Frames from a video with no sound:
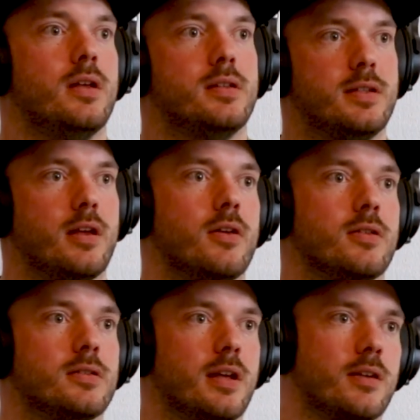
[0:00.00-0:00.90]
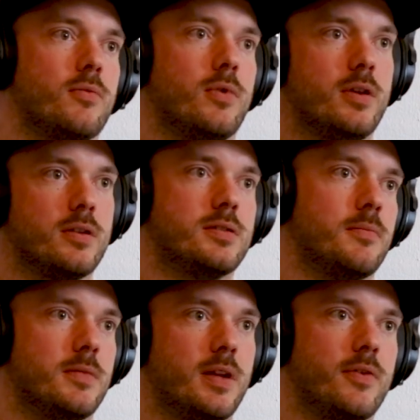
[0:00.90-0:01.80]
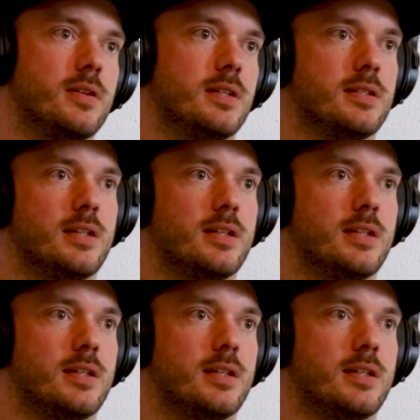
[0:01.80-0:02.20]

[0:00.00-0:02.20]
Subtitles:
sales, like what are some differences